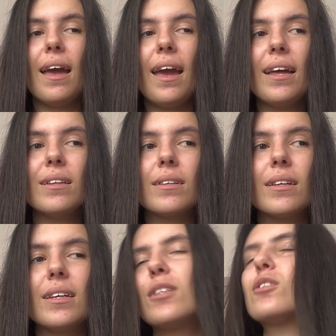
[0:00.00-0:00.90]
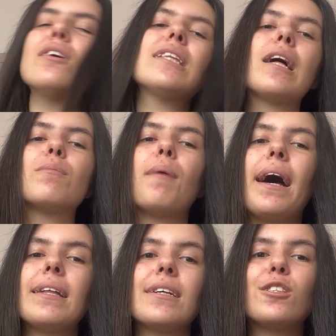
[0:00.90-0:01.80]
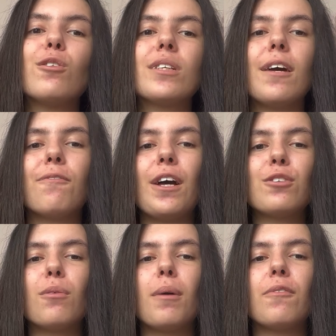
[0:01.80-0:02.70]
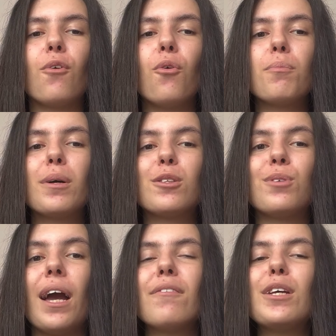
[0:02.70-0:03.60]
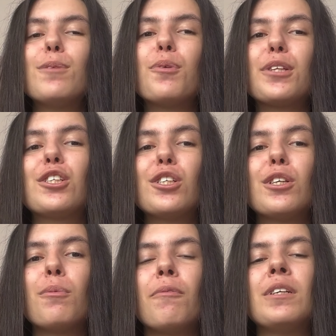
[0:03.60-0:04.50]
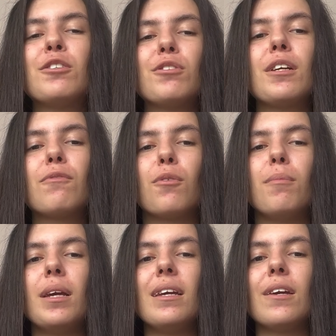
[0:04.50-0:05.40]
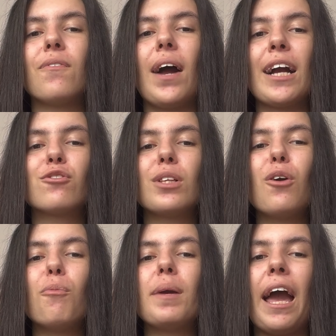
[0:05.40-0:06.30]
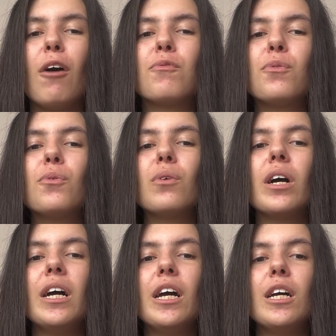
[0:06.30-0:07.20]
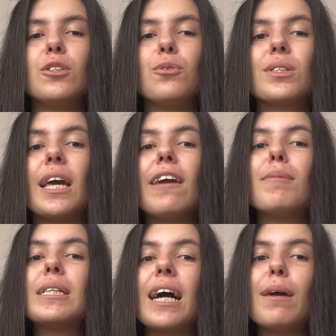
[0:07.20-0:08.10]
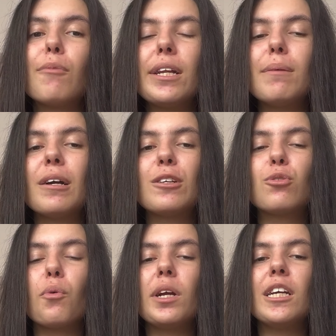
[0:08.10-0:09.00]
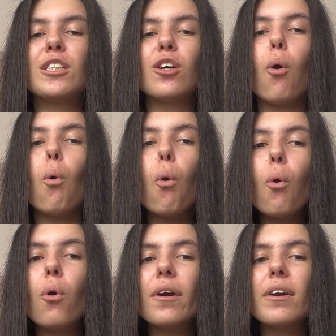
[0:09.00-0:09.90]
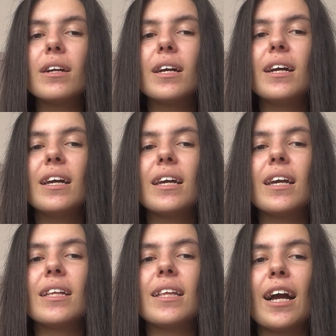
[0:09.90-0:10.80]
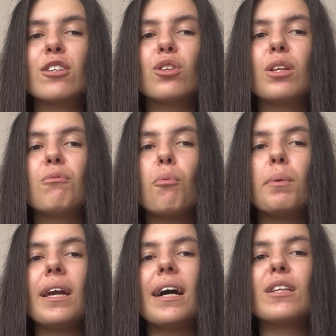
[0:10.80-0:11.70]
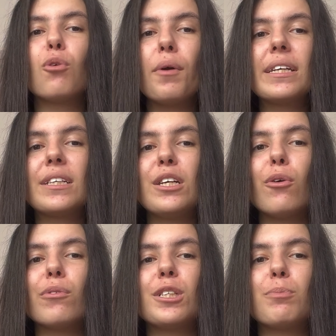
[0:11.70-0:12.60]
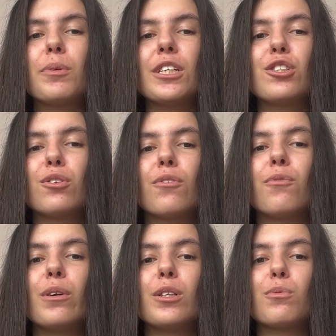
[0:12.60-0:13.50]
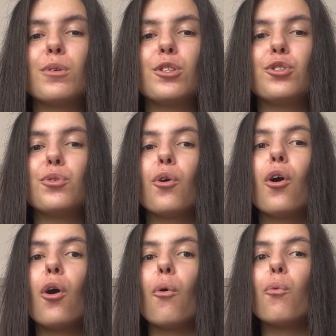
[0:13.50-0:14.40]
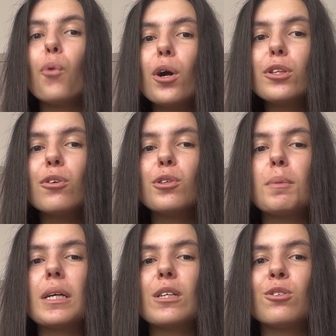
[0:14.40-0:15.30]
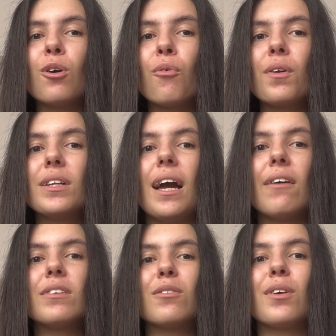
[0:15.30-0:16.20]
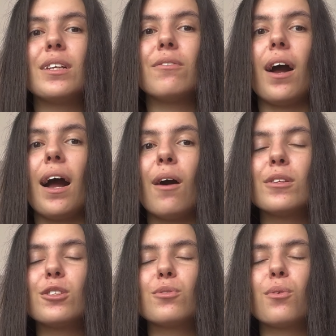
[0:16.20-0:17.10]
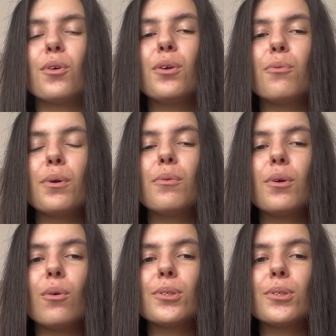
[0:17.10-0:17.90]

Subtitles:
And it's not that bad. I still type fast on my phone, but to have these predictions, it will be very interesting for me. If actually it will be helpful to save me time writing my stories, or it actually will be annoying seeing all these predictions of words which you won't use because you already have an idea of how the story will go.